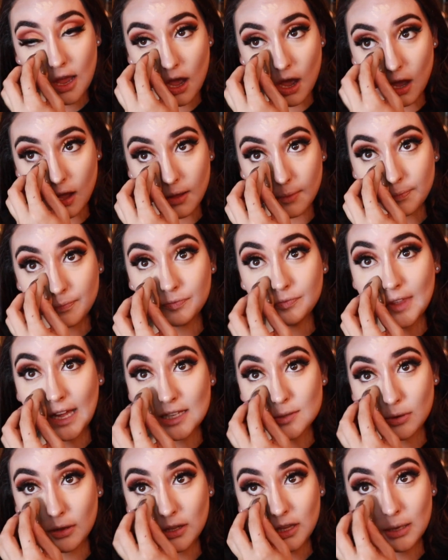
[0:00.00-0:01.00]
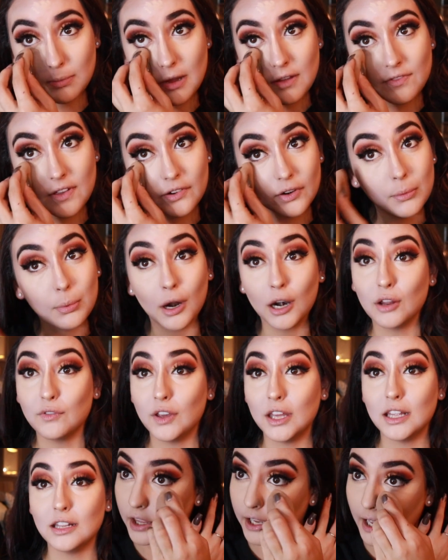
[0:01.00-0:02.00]
That's probably like my favorite part of
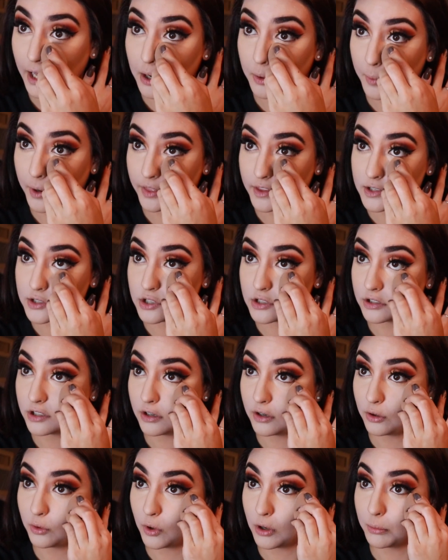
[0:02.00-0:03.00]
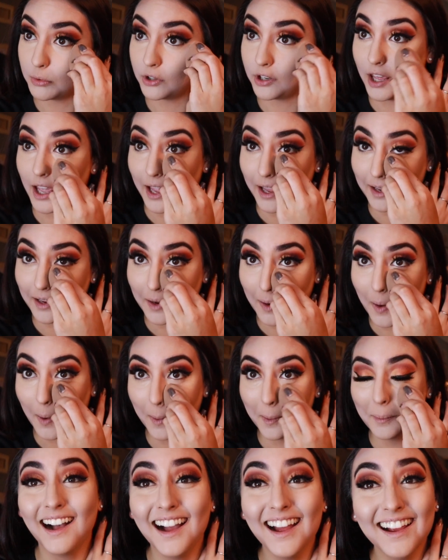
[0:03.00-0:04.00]
it. Like I don't wear this just on a normal day
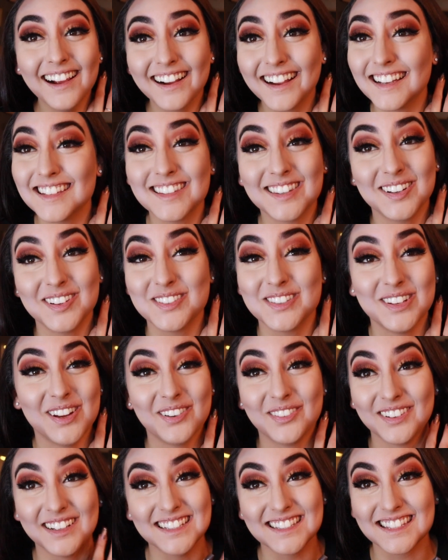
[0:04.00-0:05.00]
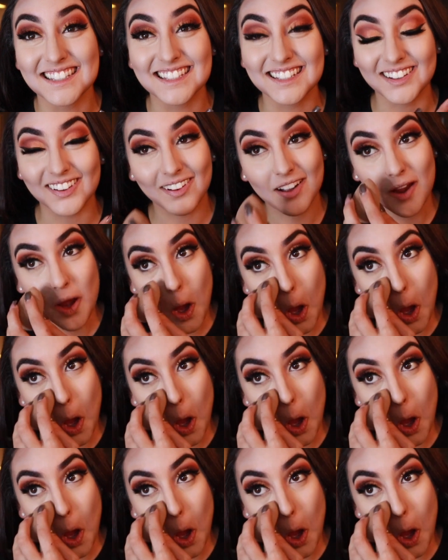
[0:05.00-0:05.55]
because there's no reason to.